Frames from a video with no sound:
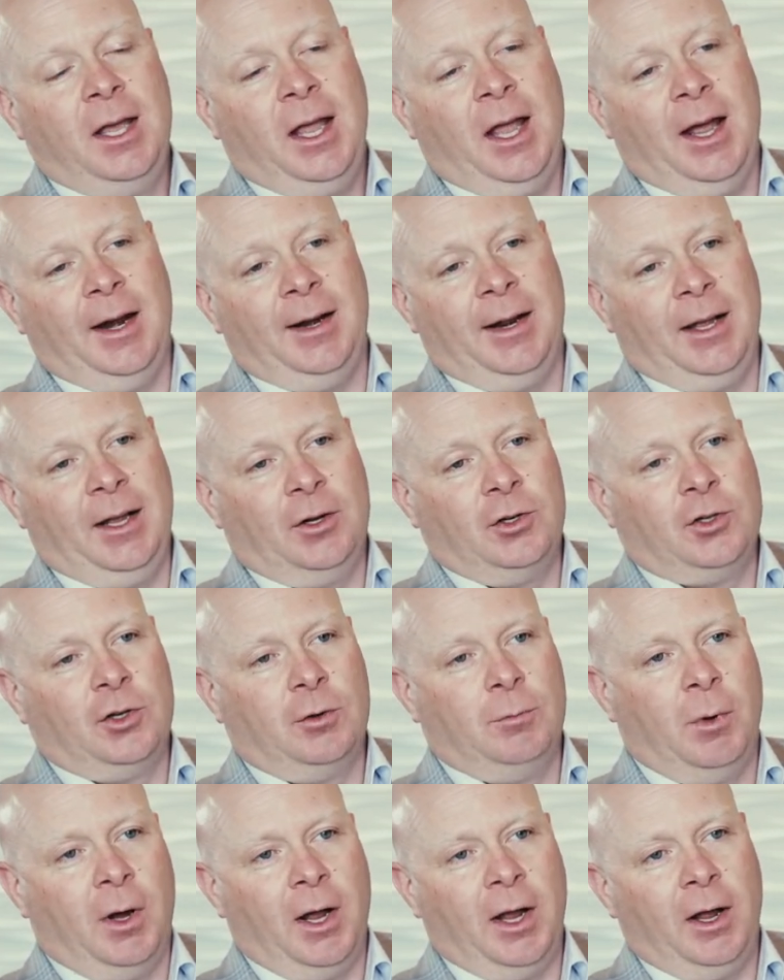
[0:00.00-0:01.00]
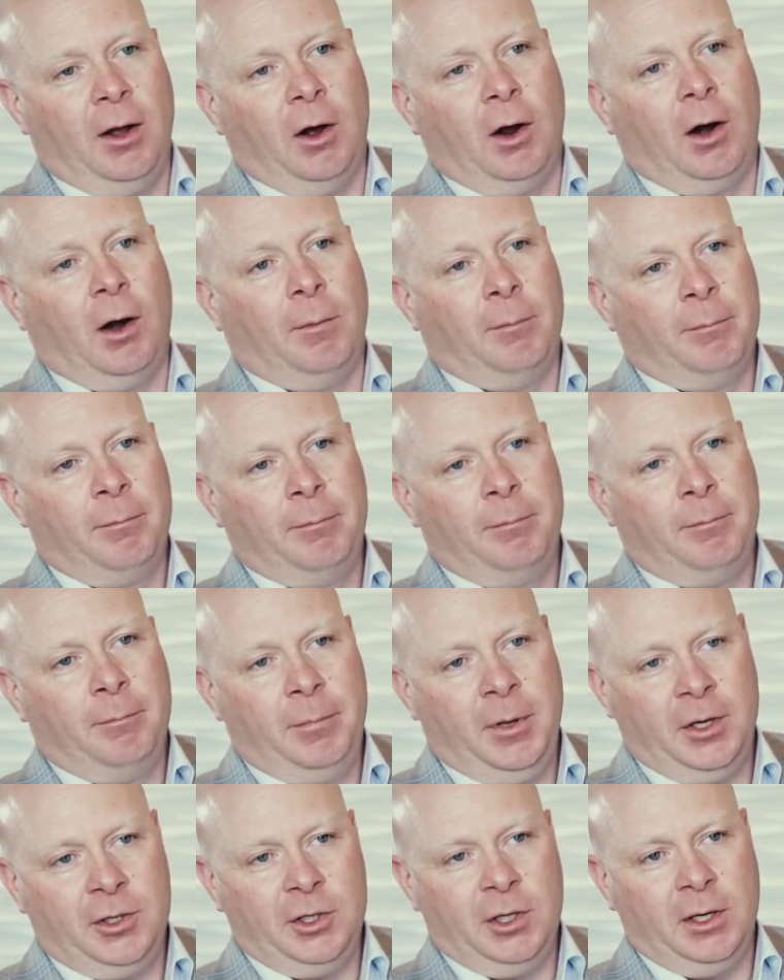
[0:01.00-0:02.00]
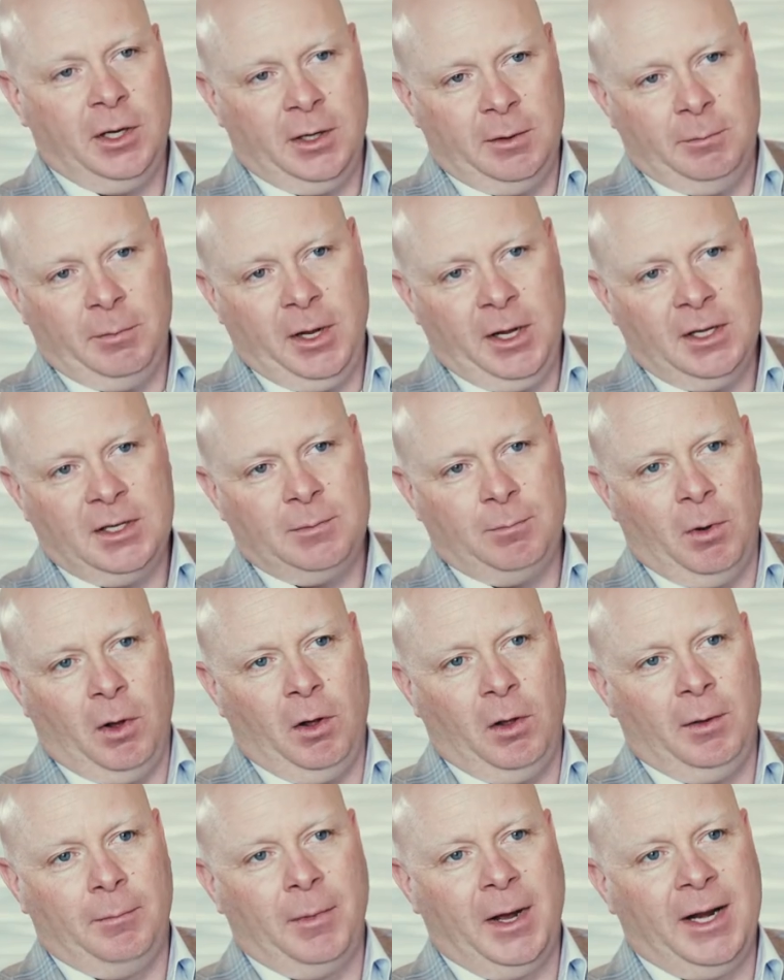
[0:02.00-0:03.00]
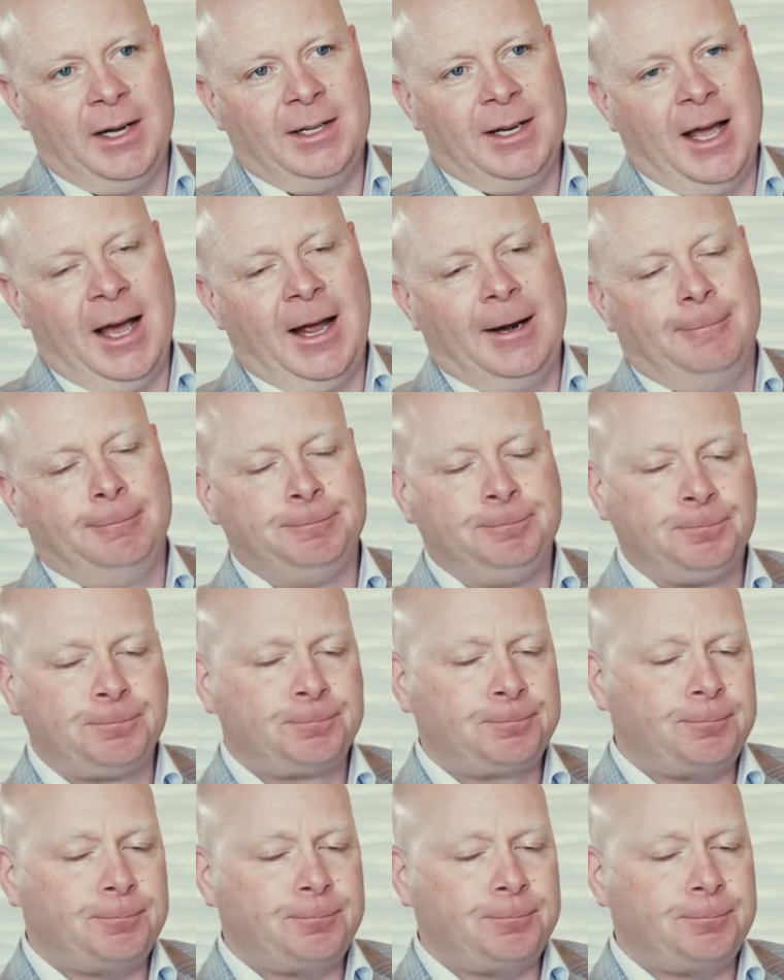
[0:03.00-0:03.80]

and I injured my arm pitching in baseball, and my dad